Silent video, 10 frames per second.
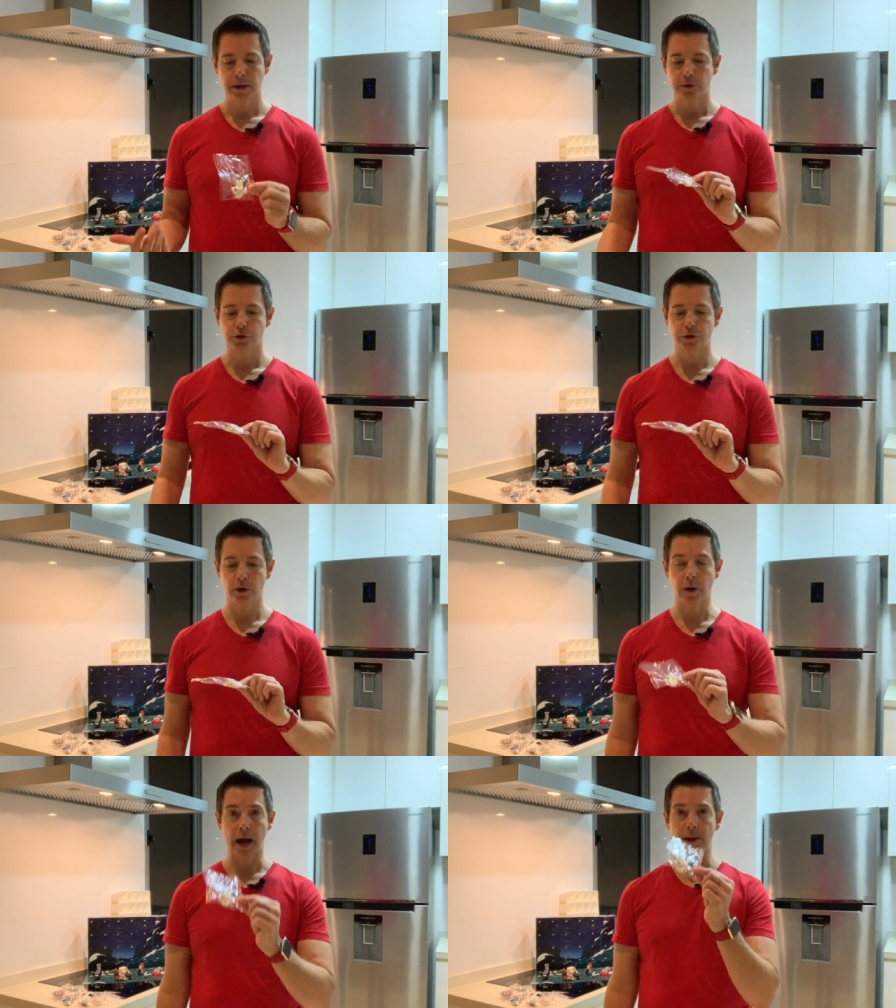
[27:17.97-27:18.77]

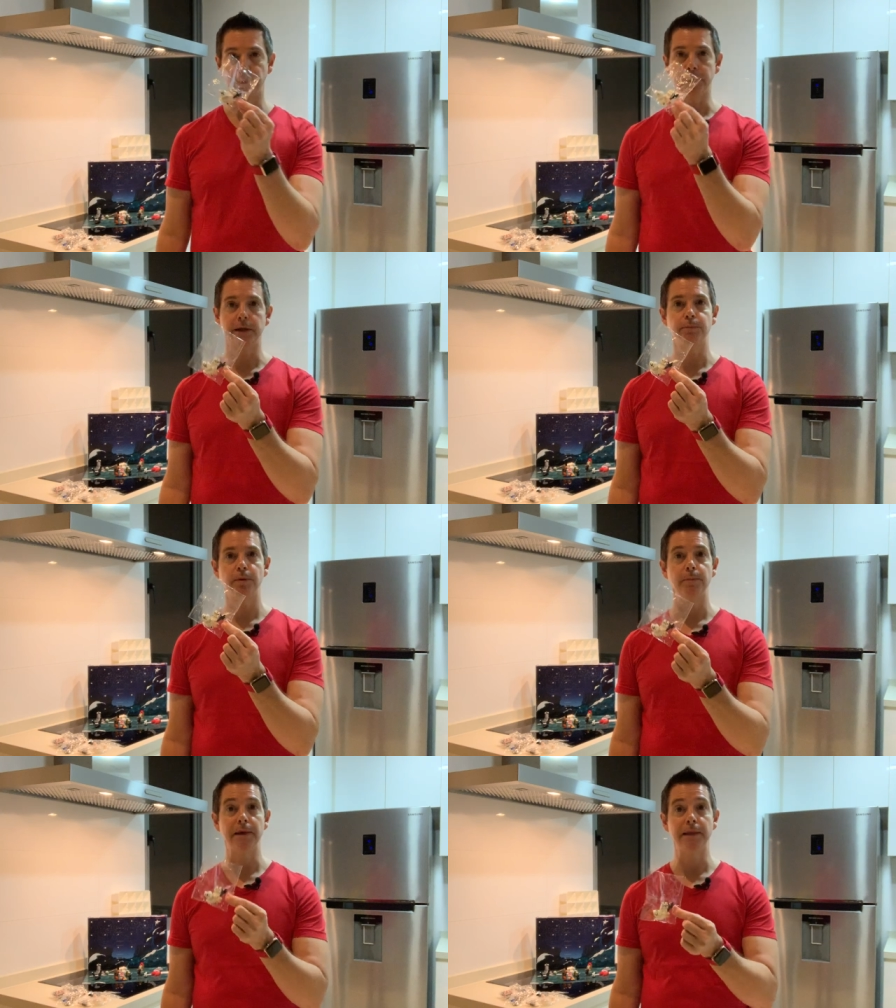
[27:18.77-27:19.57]
So I will keep
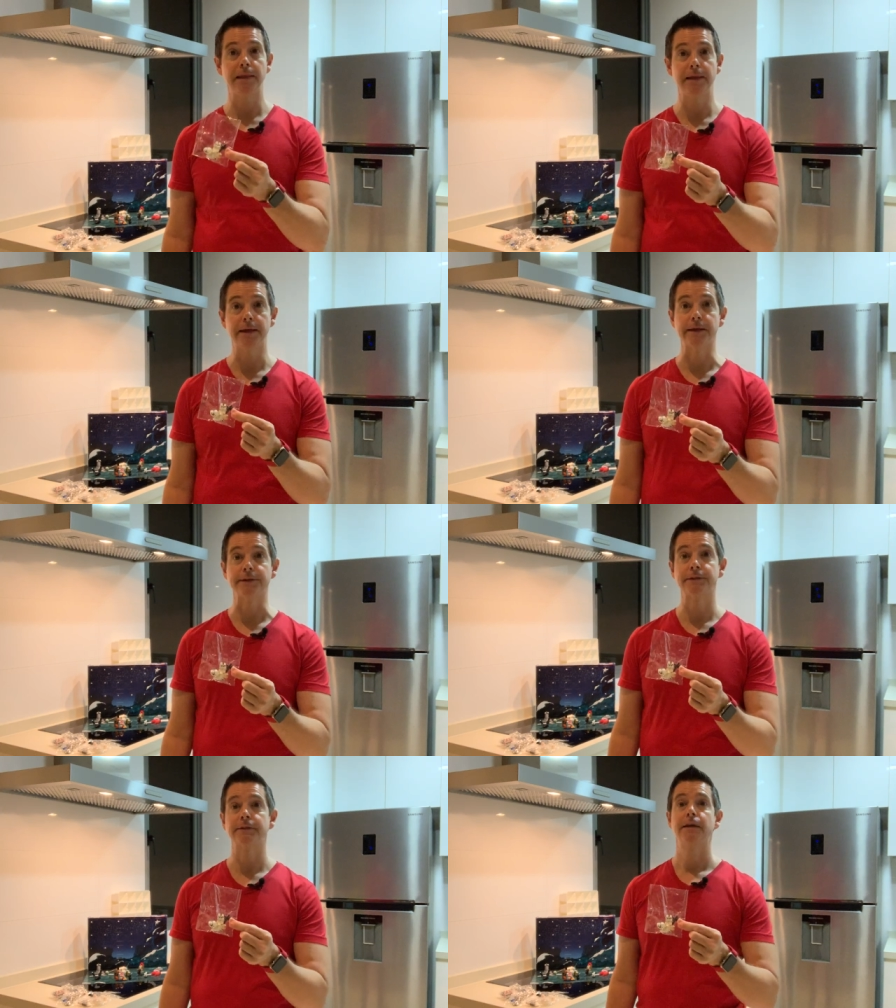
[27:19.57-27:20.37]
them in
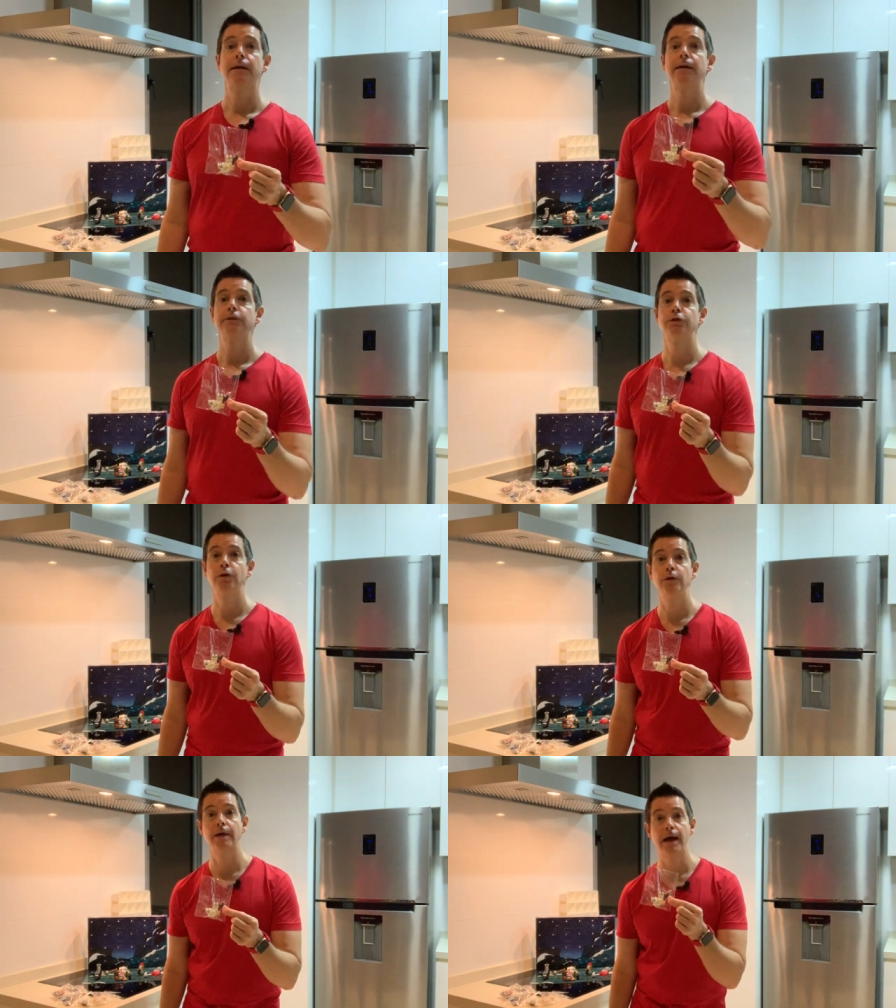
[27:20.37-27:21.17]
this
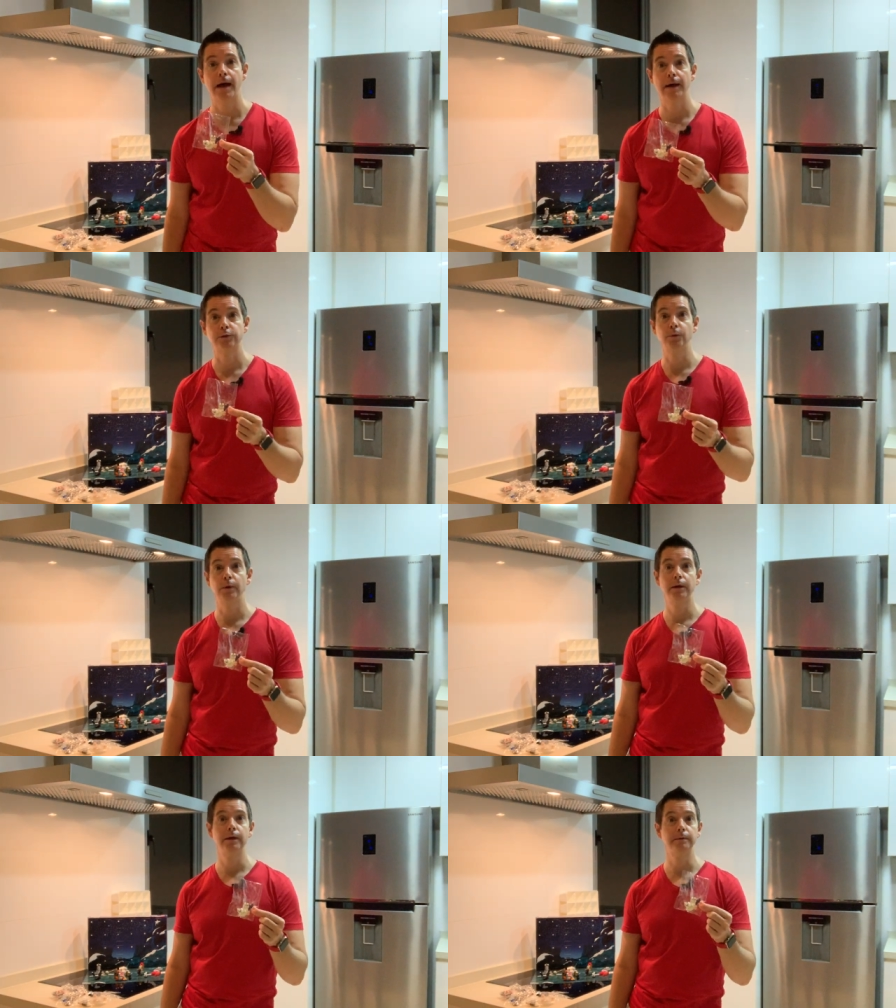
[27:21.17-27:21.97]
so that
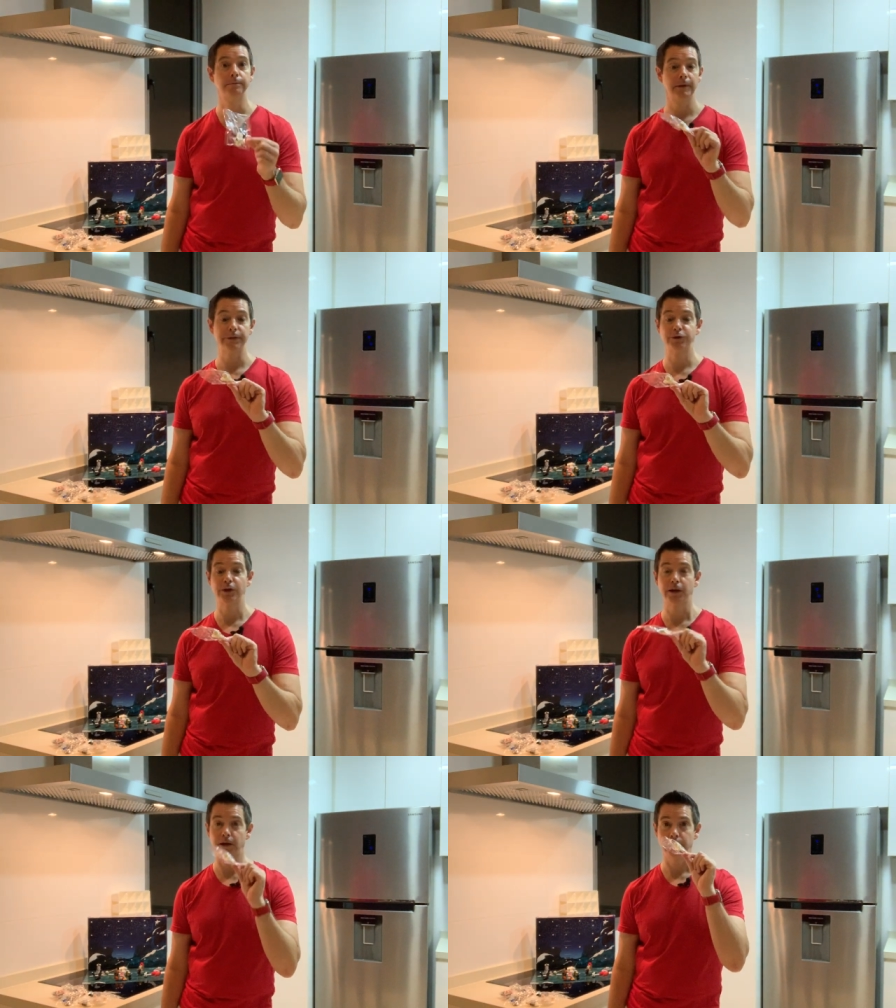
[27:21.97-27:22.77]
when, let's
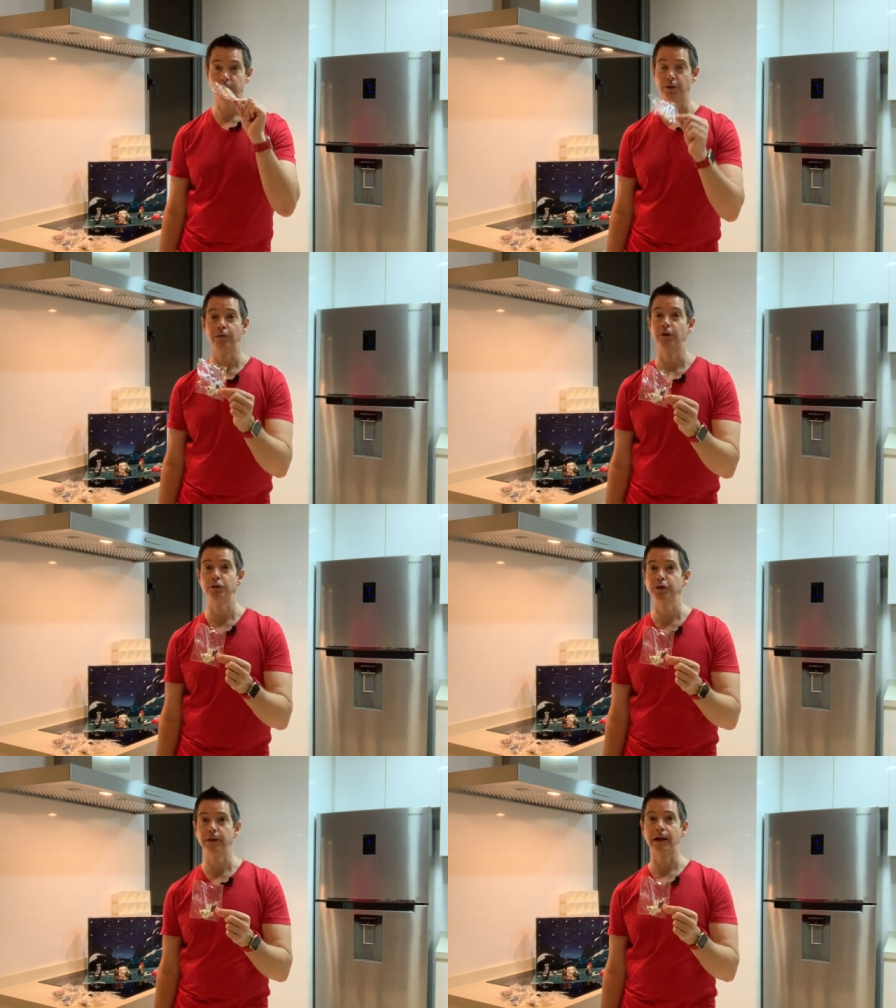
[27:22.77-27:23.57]
say, the
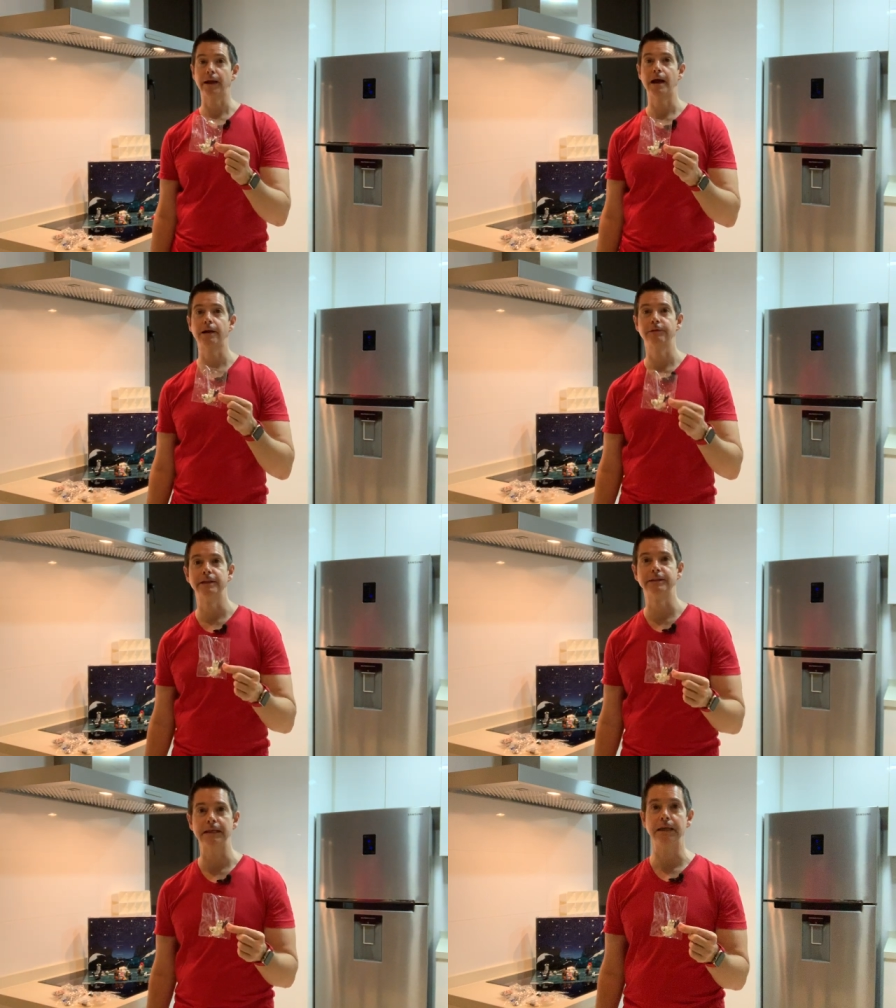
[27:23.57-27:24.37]
version that I have
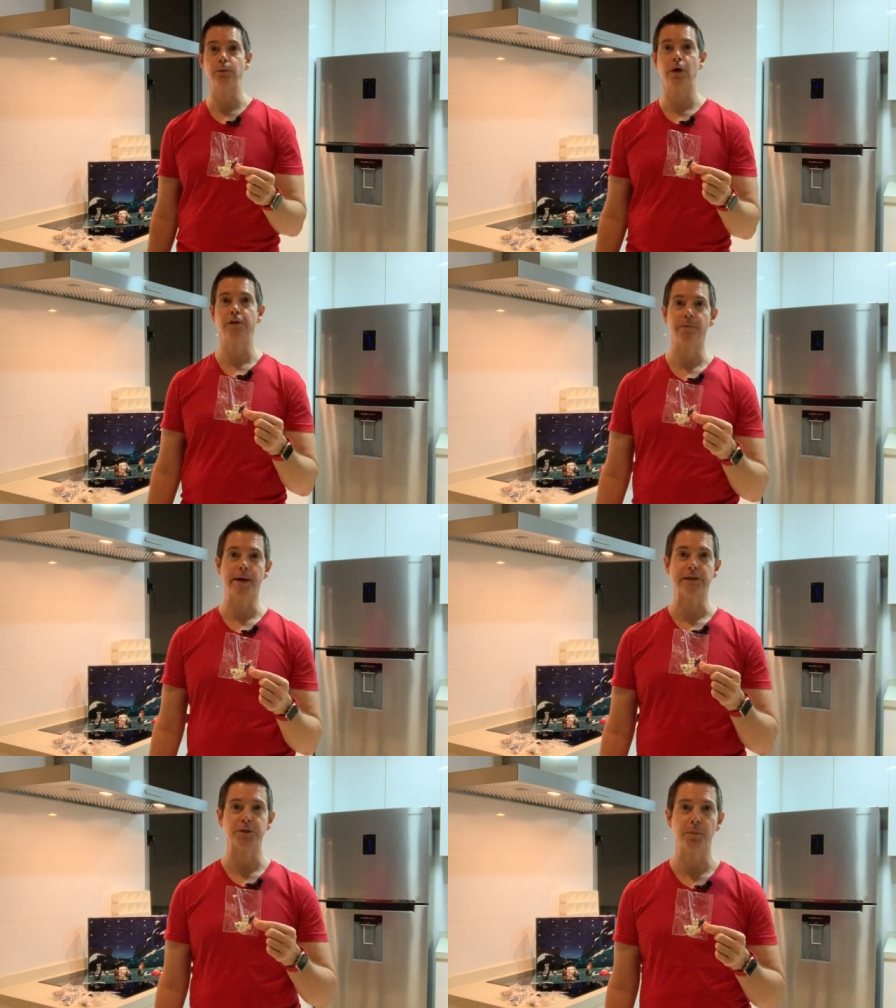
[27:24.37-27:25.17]
that's in one of
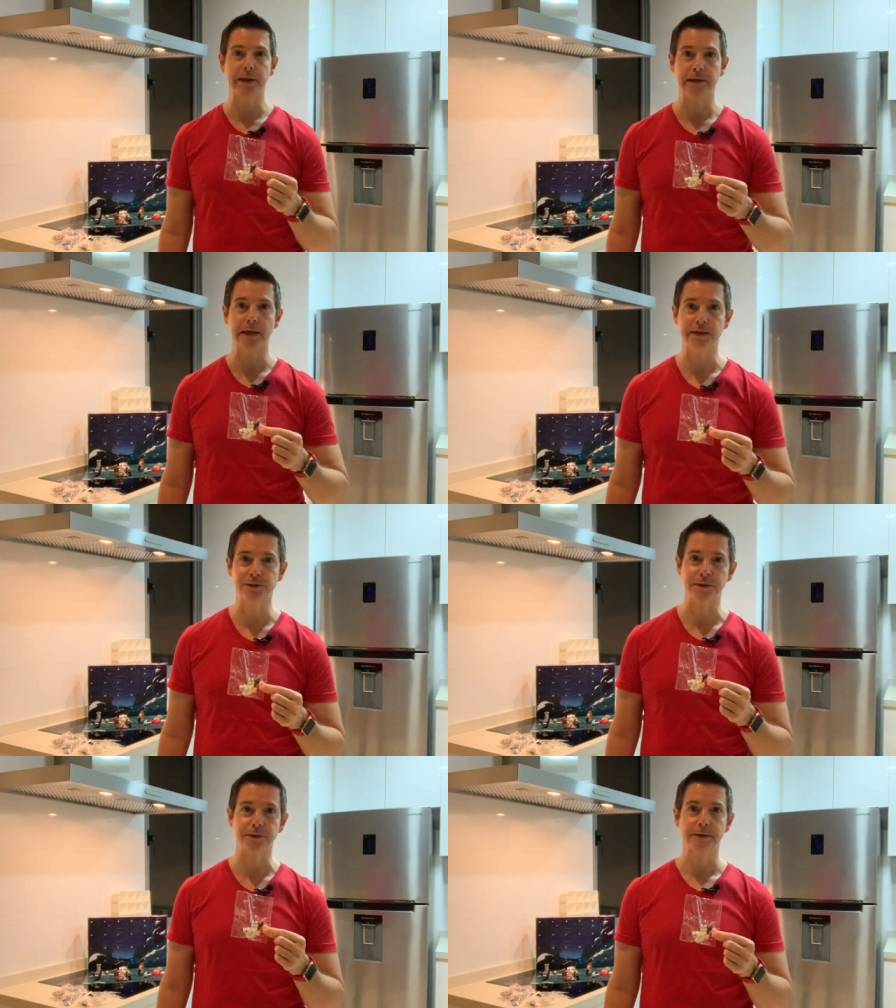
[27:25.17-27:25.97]
my display
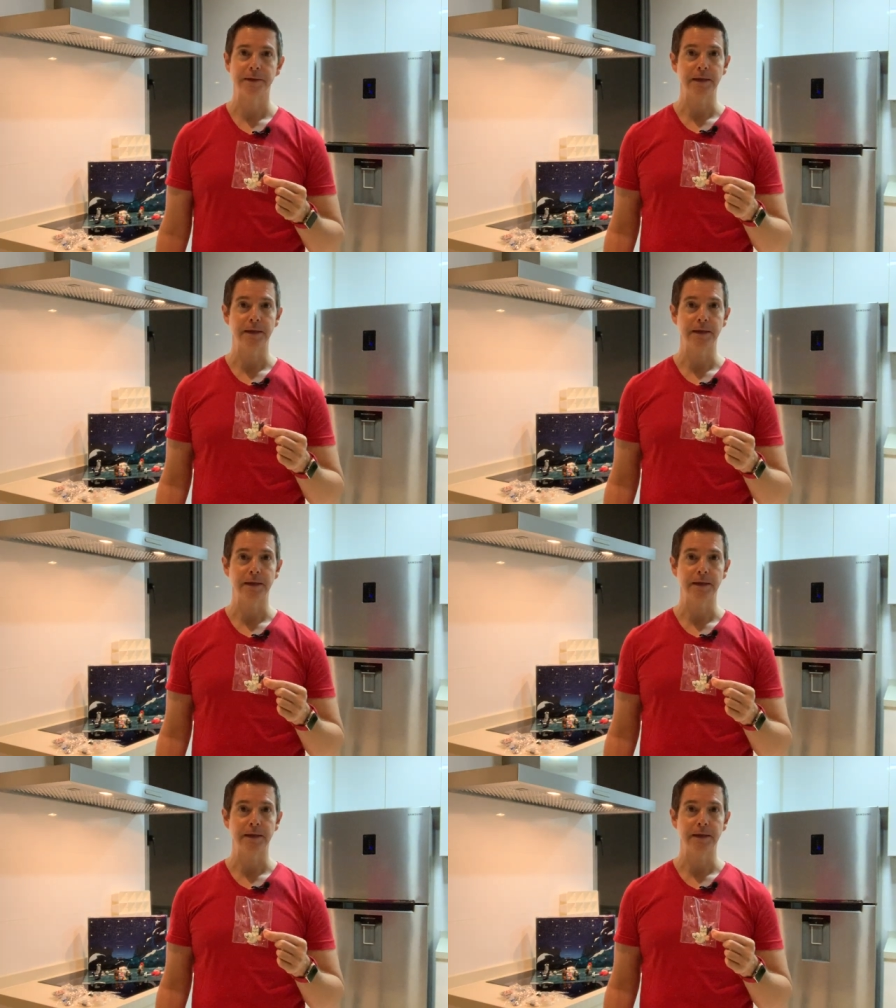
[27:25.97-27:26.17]
cases,